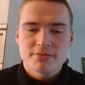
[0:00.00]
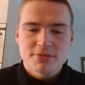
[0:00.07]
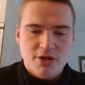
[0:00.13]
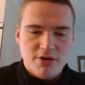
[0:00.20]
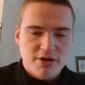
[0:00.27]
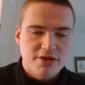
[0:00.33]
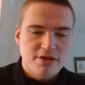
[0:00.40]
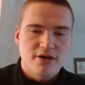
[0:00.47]

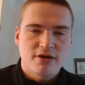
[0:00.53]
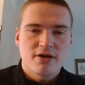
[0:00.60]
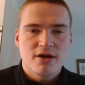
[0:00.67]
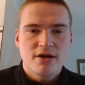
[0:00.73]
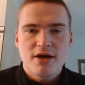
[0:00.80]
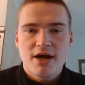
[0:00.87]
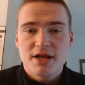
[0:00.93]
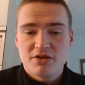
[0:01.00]
So either
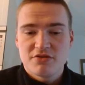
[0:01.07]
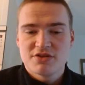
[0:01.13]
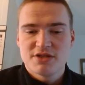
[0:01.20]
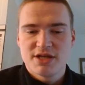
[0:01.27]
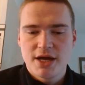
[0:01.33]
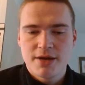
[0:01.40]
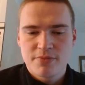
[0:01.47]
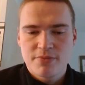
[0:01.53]
uh, end of
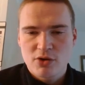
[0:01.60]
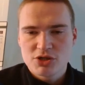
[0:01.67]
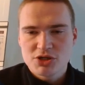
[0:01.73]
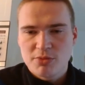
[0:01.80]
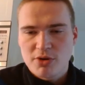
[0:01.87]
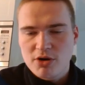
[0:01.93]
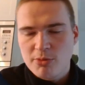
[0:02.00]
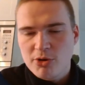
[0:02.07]
today or
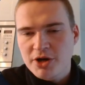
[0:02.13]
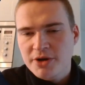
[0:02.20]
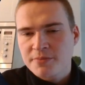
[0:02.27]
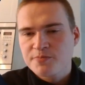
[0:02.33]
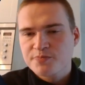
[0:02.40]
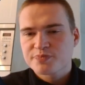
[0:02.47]
tomorrow morning.